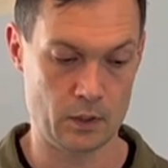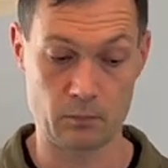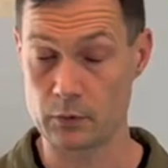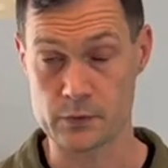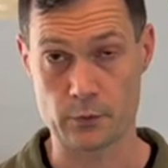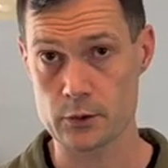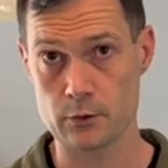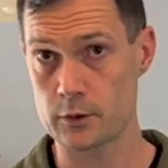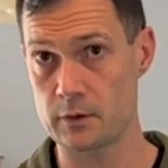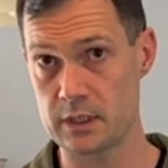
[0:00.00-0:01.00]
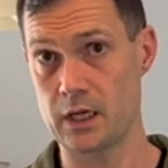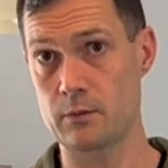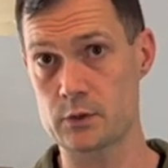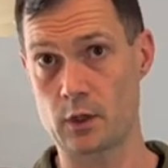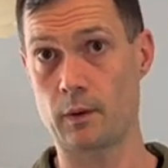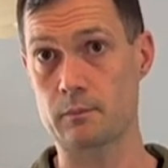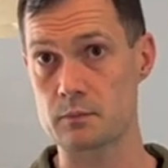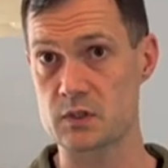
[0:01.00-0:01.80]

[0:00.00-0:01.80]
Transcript: because most Cordura denims are about